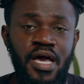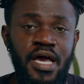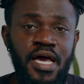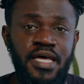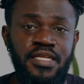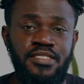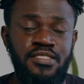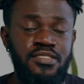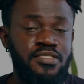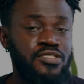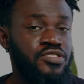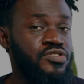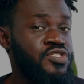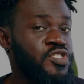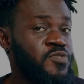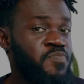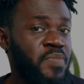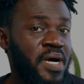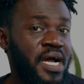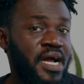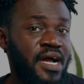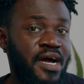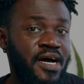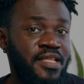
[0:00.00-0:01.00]
and you
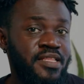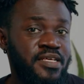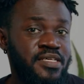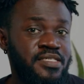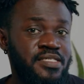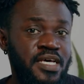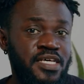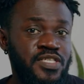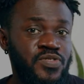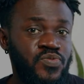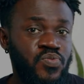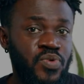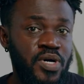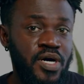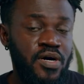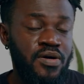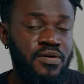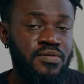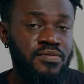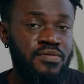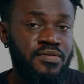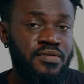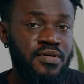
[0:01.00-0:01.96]
inspire others as well.